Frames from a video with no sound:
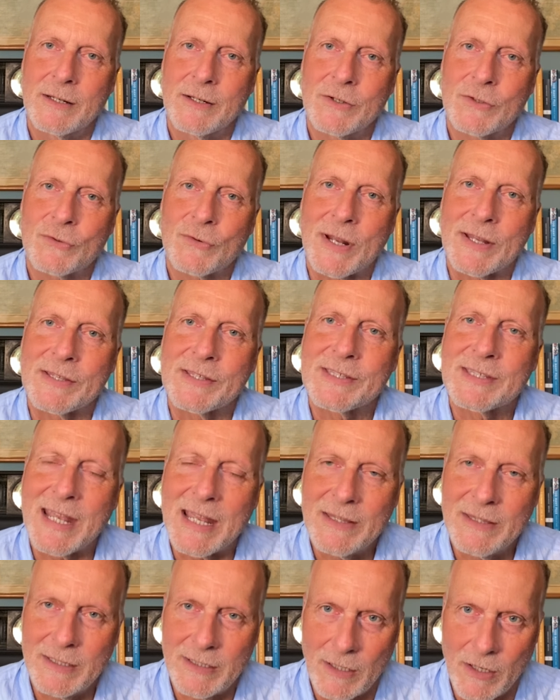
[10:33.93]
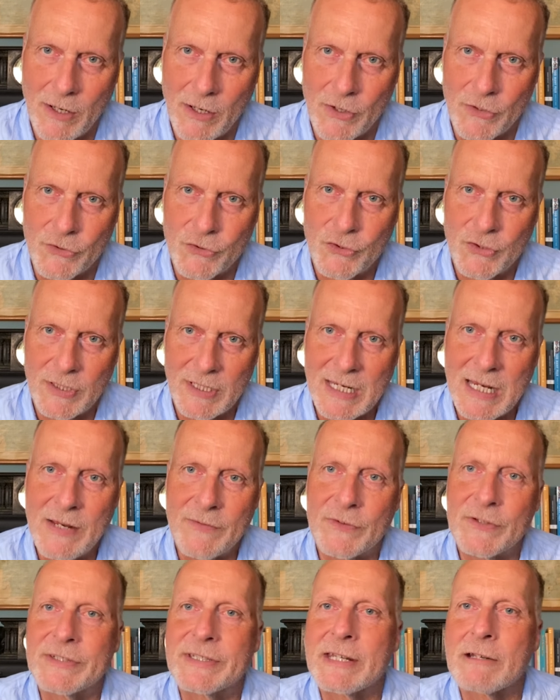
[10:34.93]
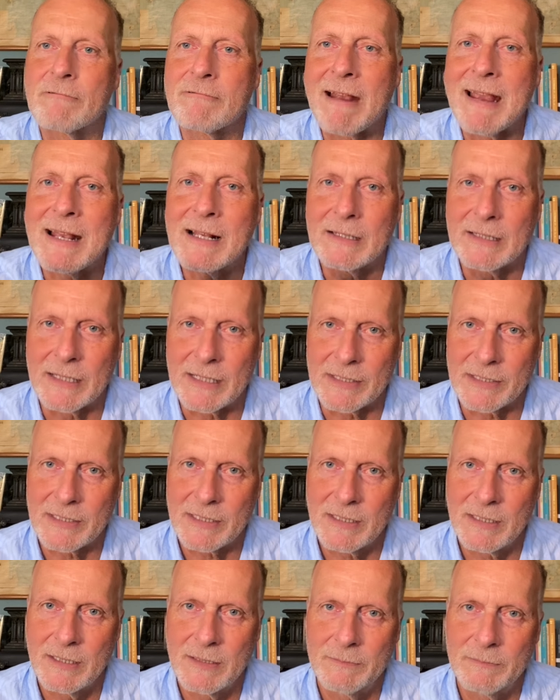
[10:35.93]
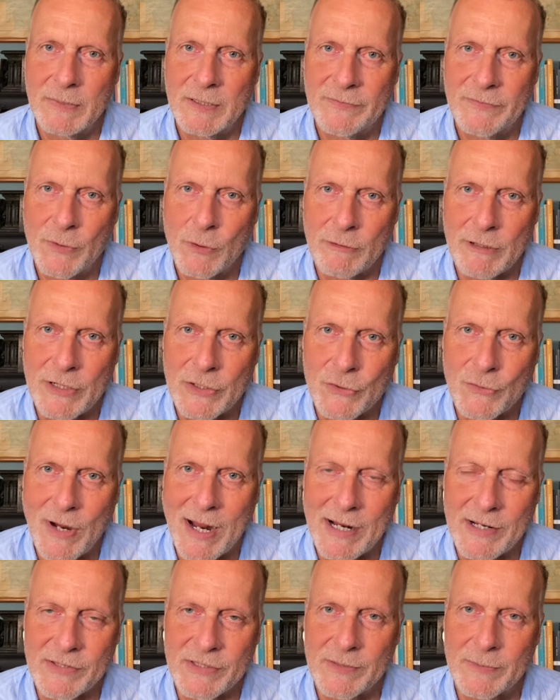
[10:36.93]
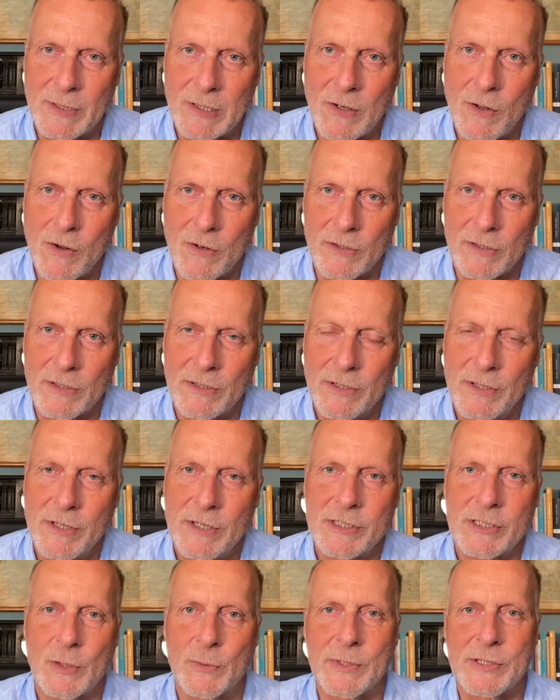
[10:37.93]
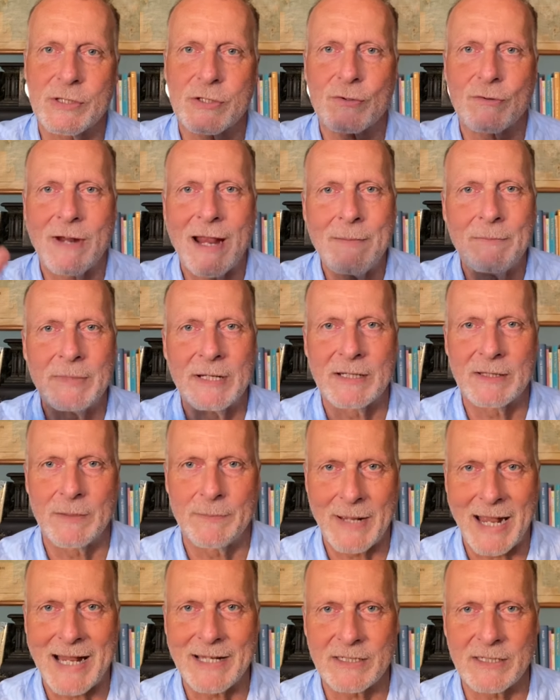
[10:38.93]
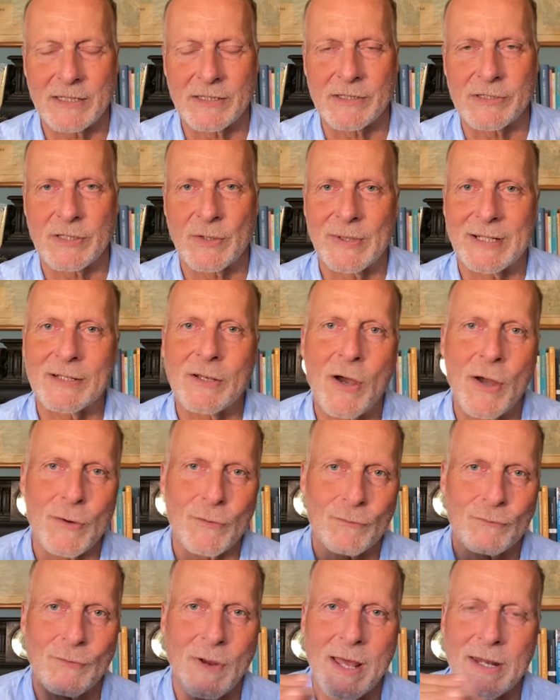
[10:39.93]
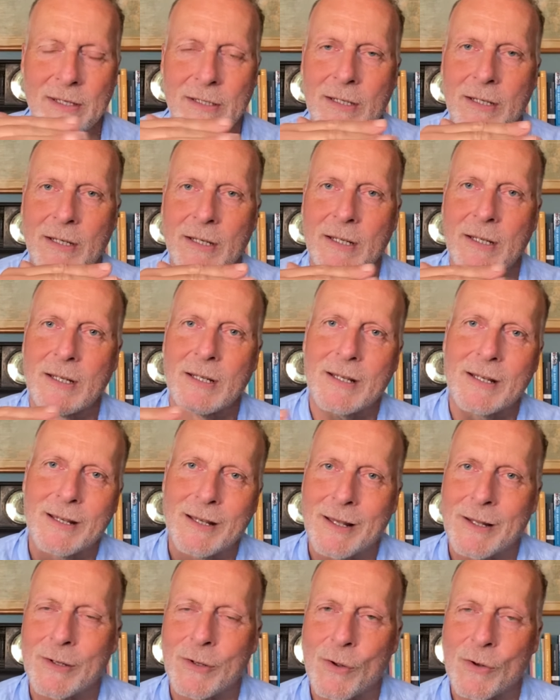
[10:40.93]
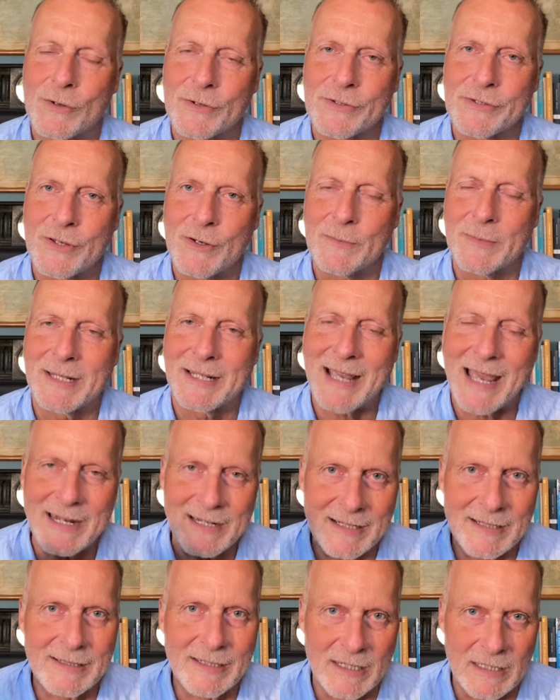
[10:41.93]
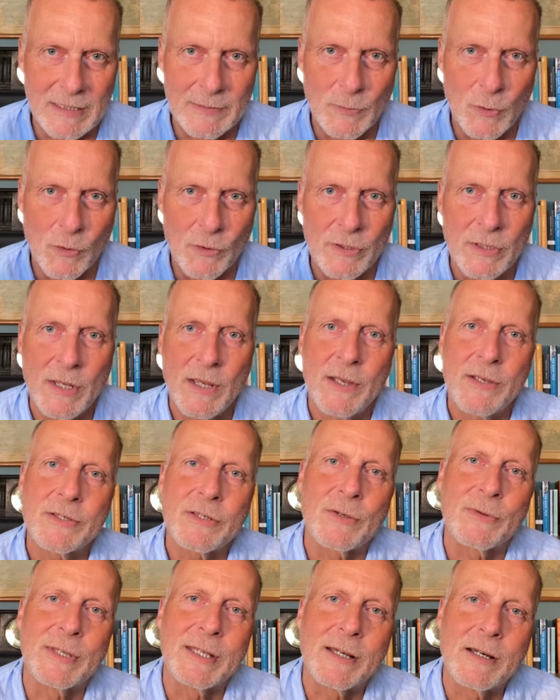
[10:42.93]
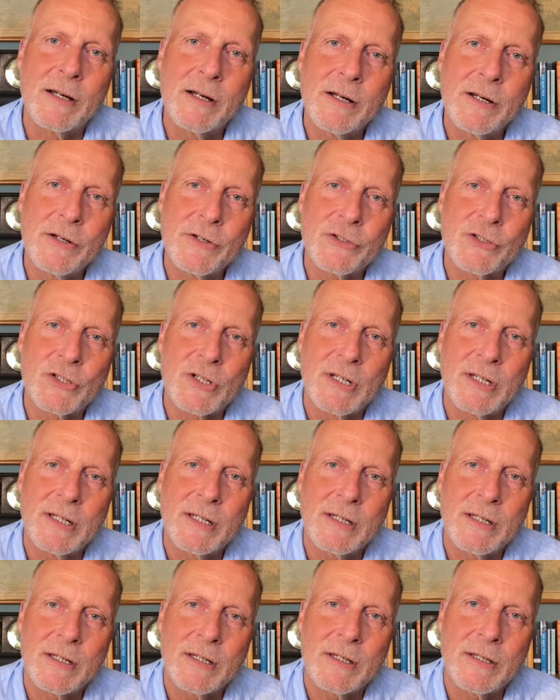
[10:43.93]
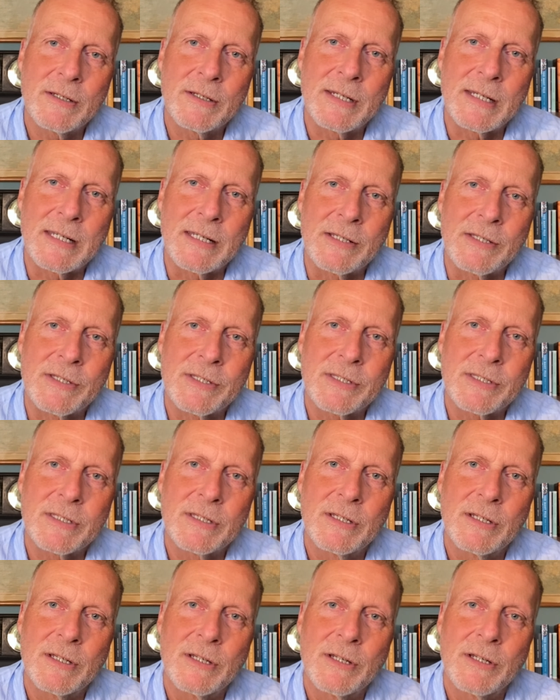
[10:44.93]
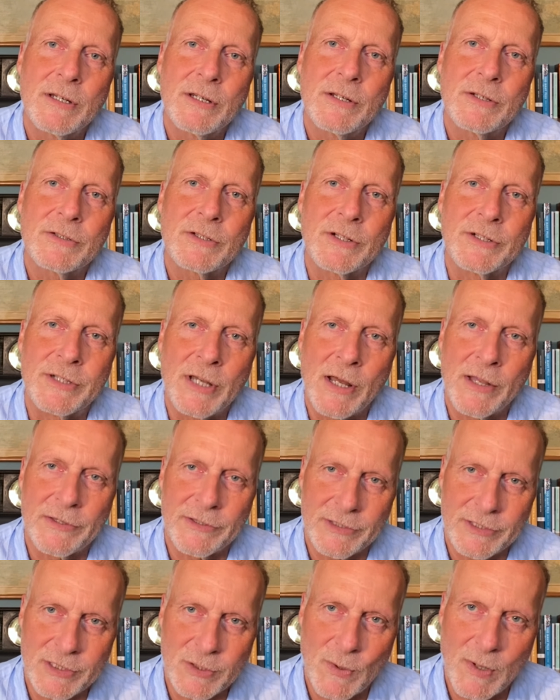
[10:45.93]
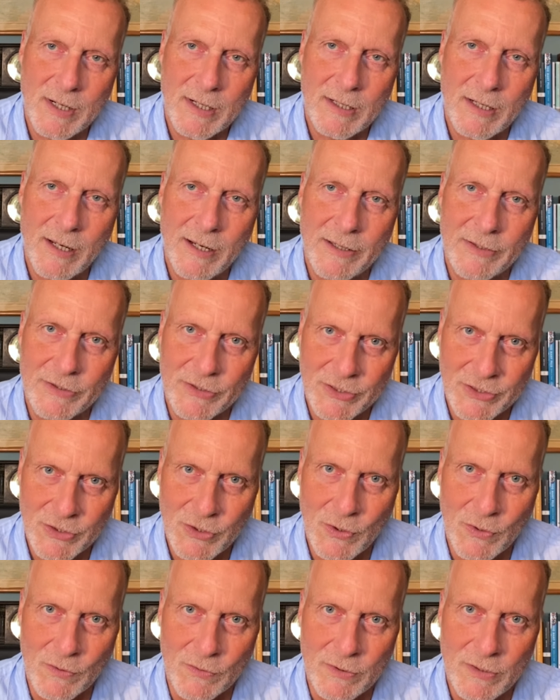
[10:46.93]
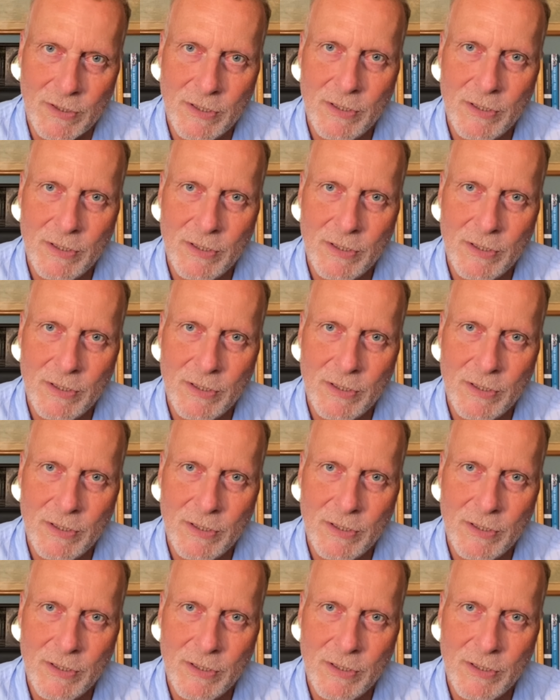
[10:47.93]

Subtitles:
transcend the urge, even derail it before it drags them along. So we're scrambling the pattern so it can't run along so mechanically anymore. So the urge needs to dance to our client's tune,